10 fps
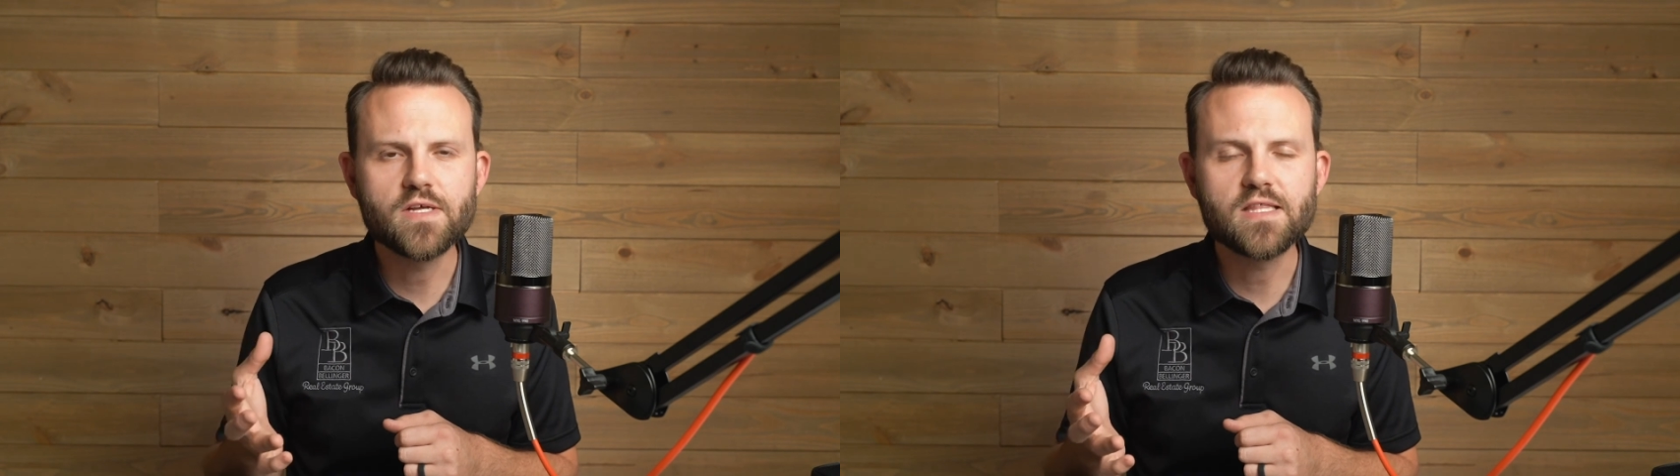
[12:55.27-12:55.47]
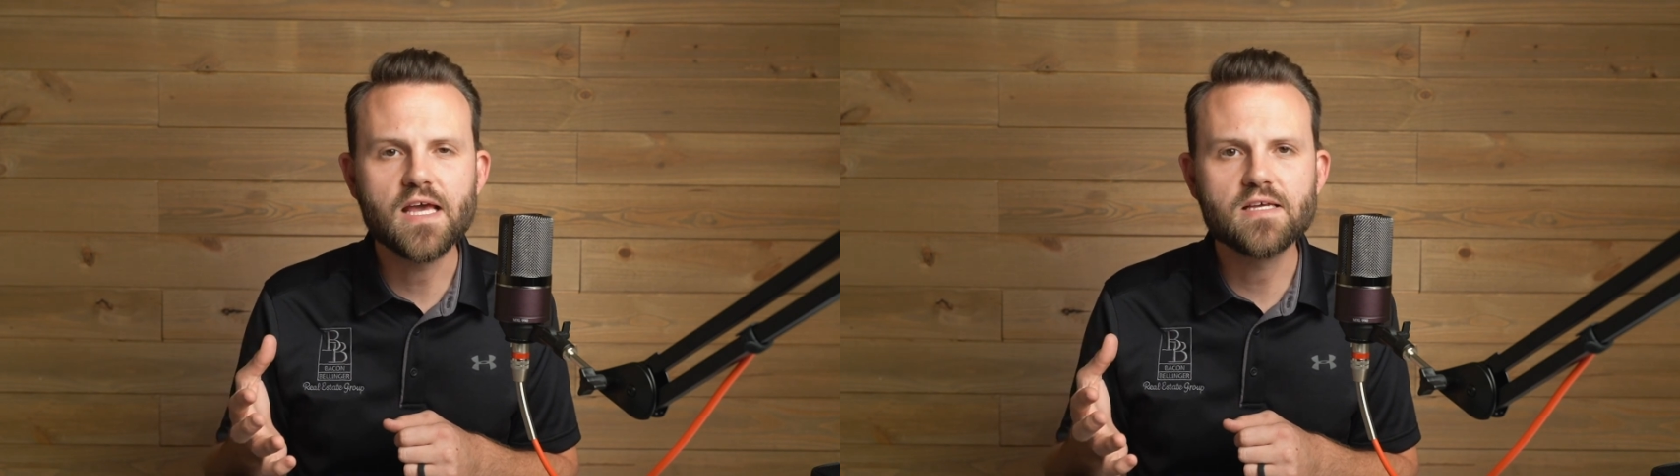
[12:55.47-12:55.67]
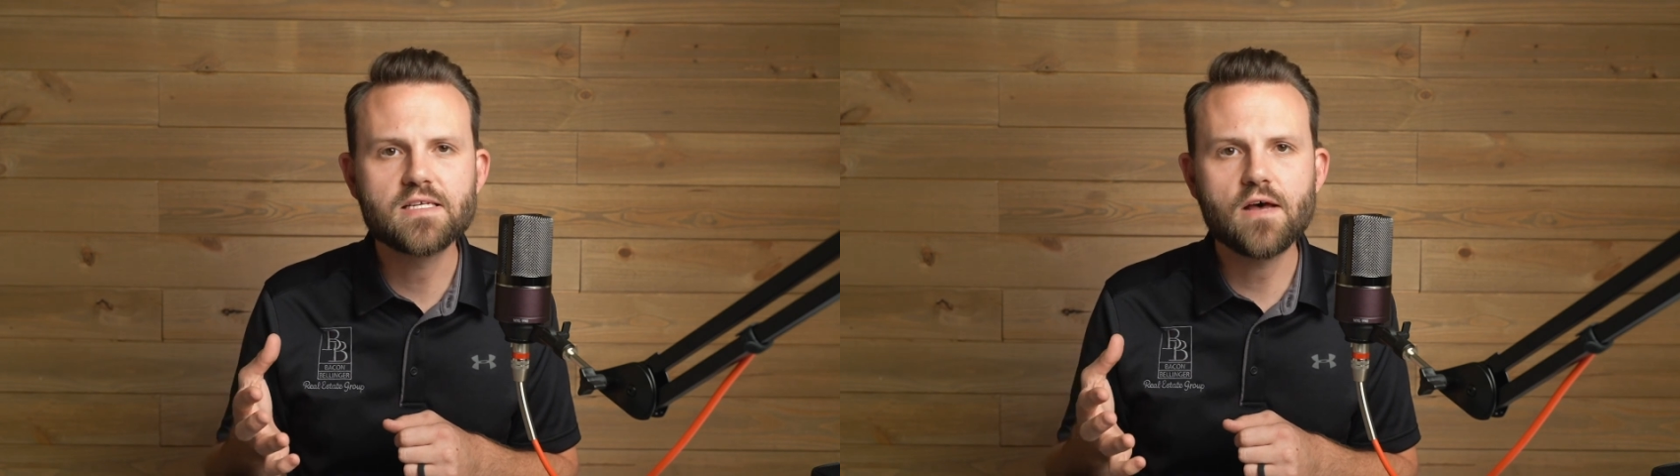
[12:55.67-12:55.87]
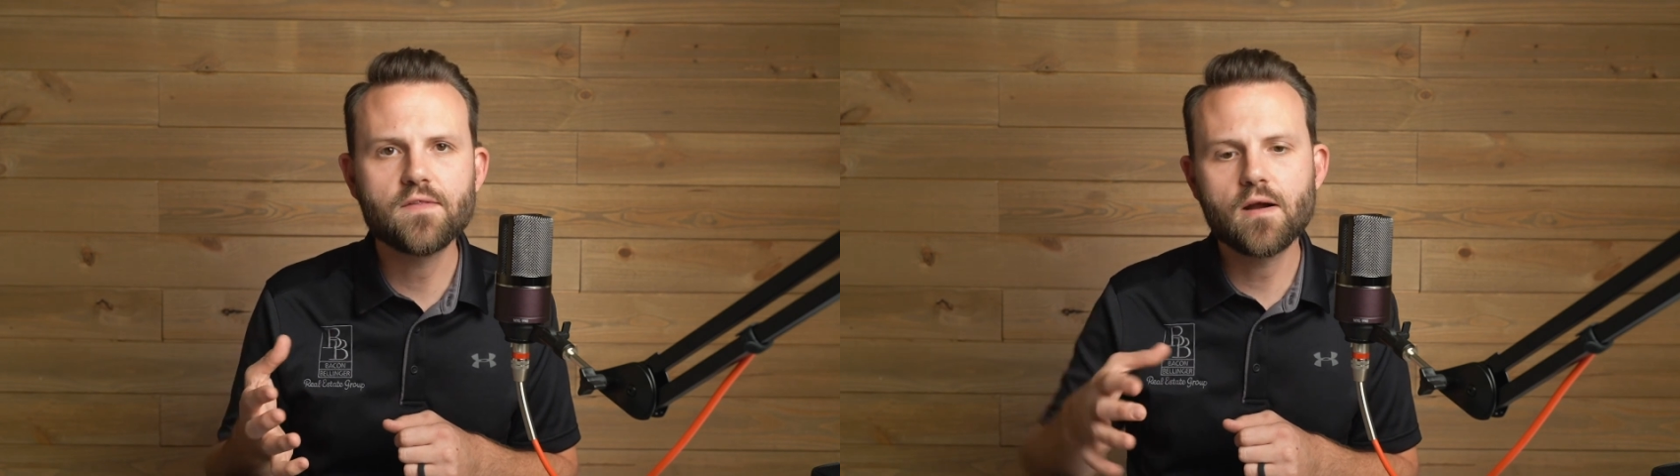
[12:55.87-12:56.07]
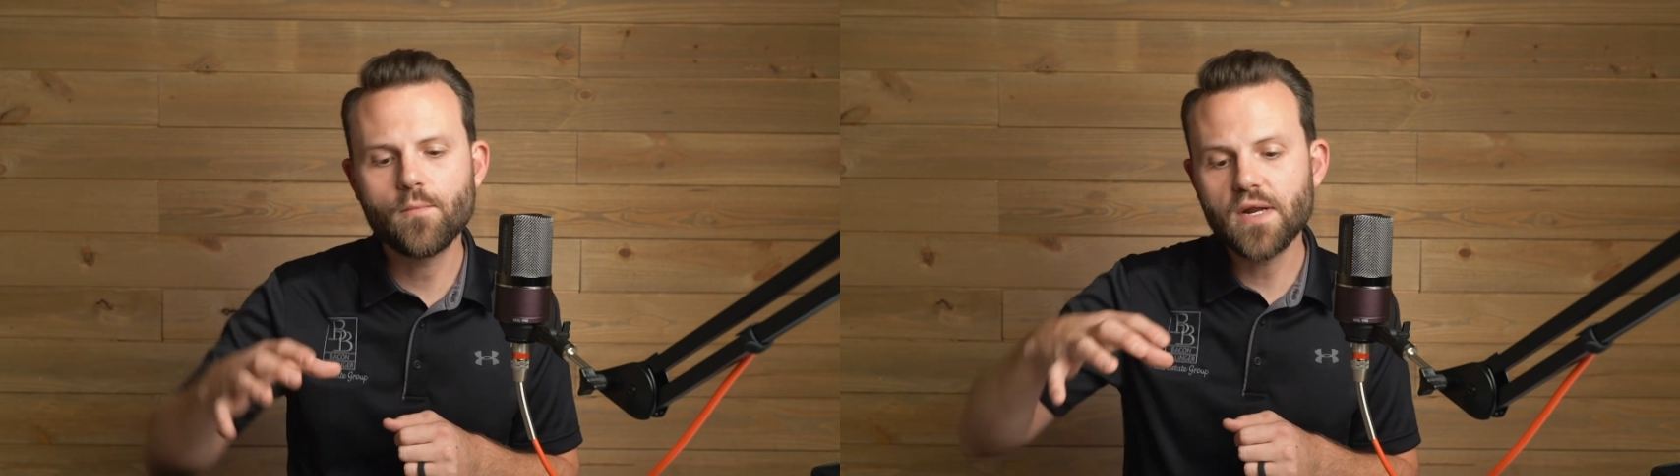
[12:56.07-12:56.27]
things down
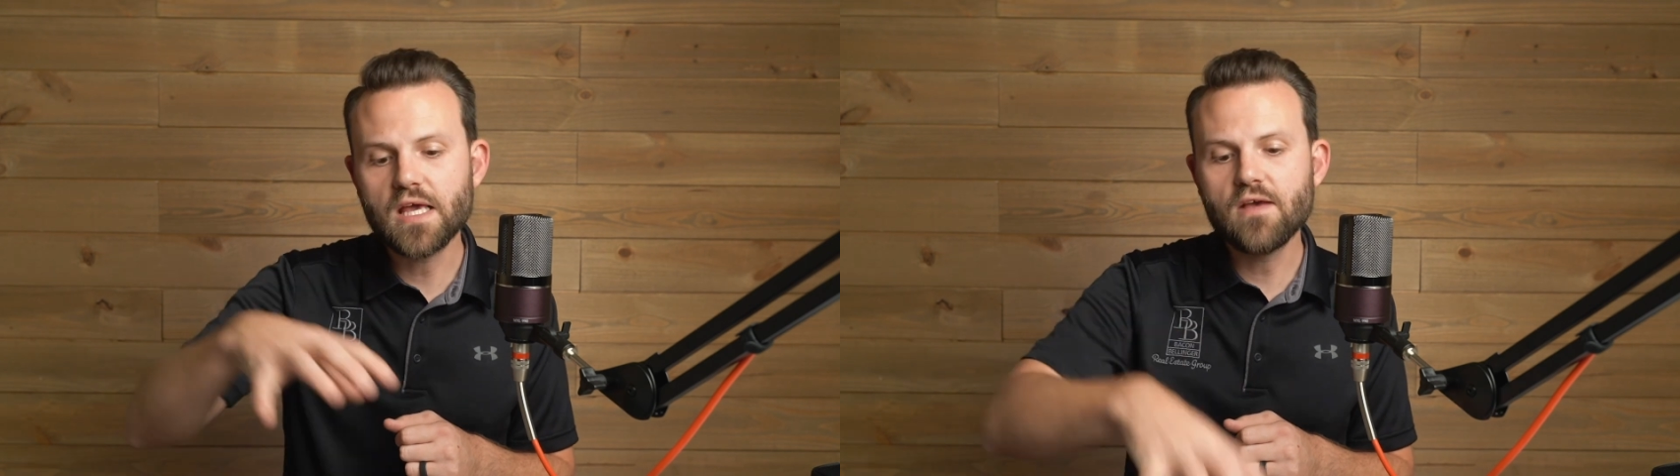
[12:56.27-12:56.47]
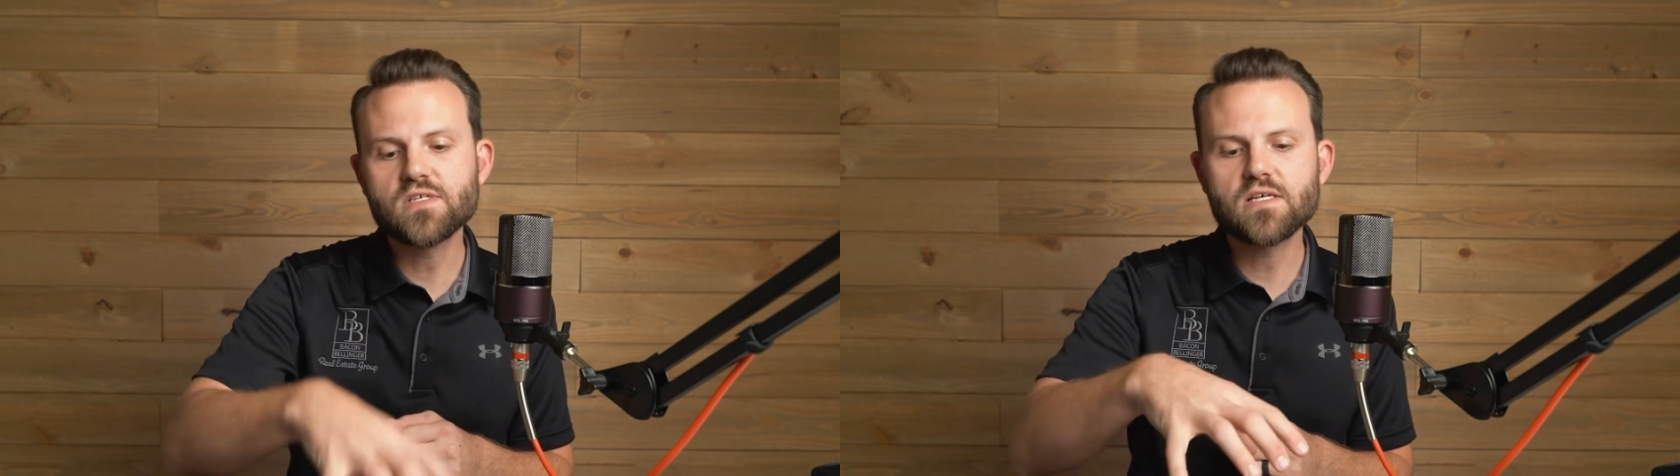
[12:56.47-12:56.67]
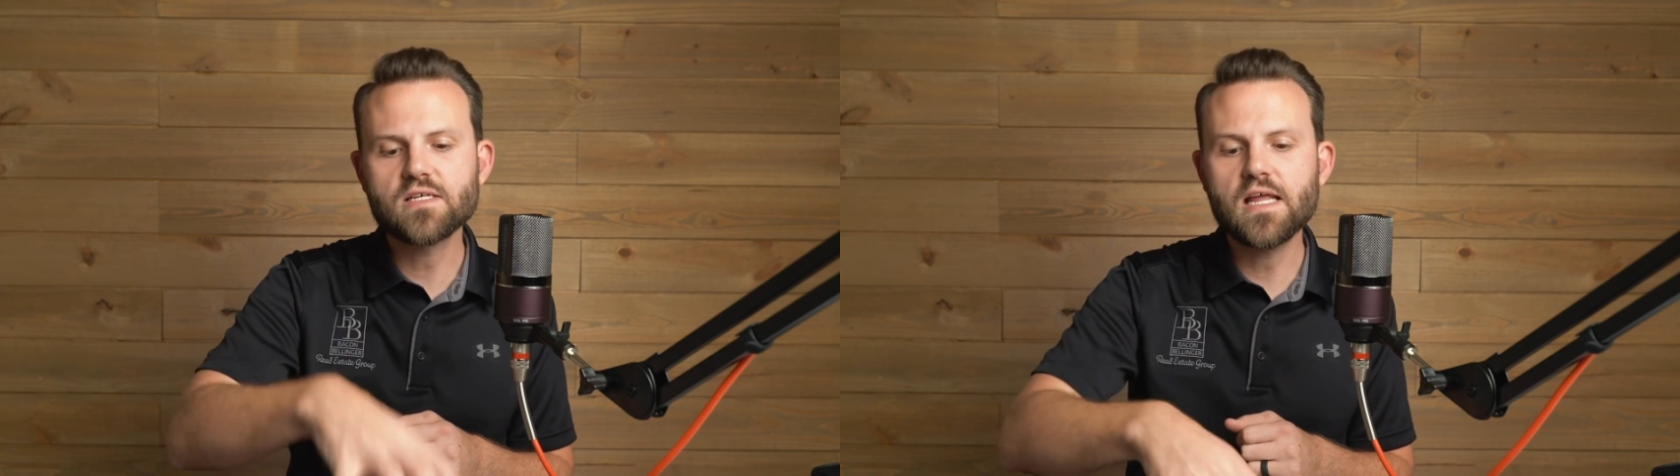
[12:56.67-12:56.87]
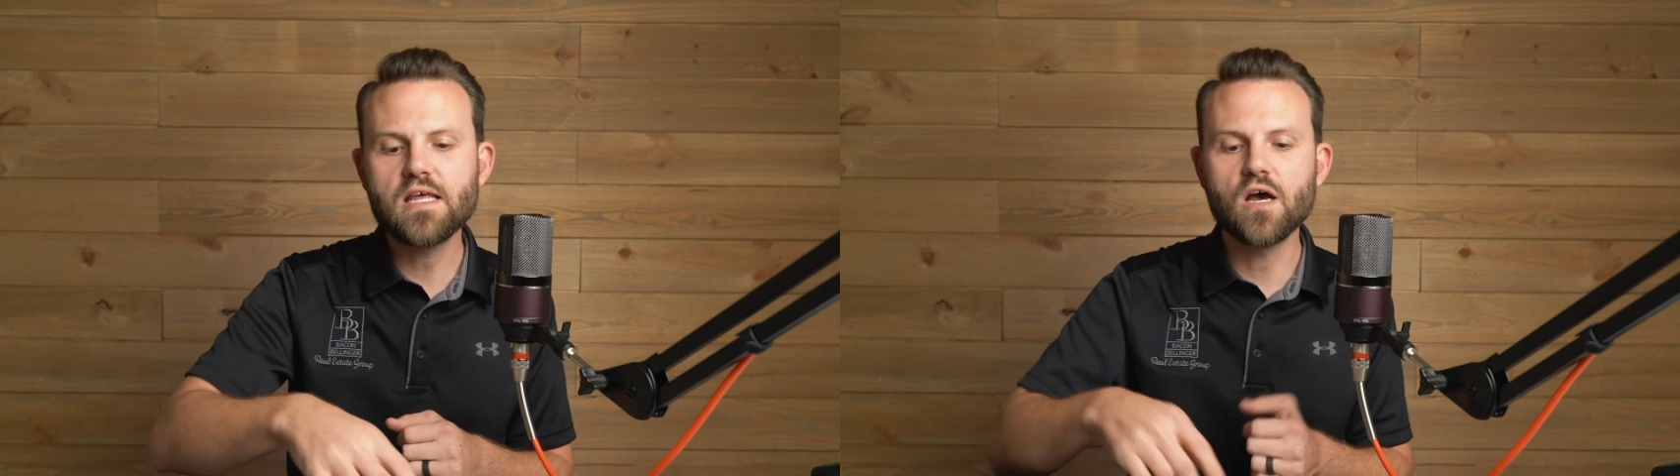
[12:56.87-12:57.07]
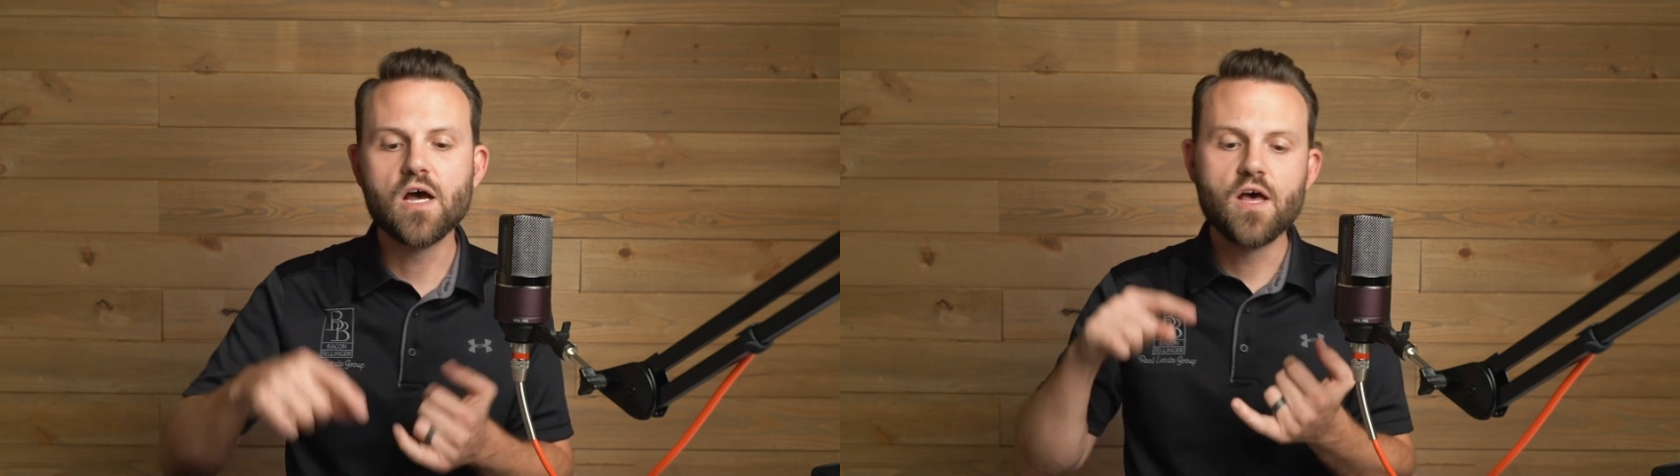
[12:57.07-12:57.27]
there, but it gives us an idea.